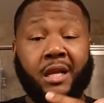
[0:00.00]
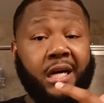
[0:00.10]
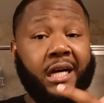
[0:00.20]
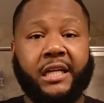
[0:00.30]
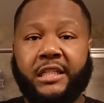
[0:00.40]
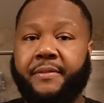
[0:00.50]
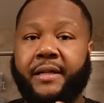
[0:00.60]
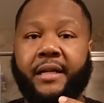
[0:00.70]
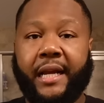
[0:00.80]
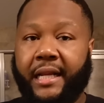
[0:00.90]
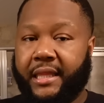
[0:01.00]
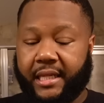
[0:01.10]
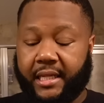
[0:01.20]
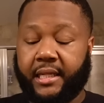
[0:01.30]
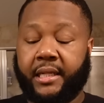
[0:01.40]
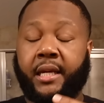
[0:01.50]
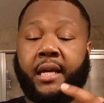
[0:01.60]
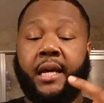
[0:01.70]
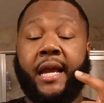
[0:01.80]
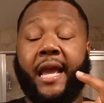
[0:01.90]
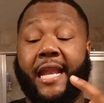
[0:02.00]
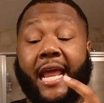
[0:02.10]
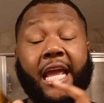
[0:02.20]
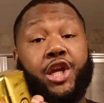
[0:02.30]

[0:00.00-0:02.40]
a husband, anything, and they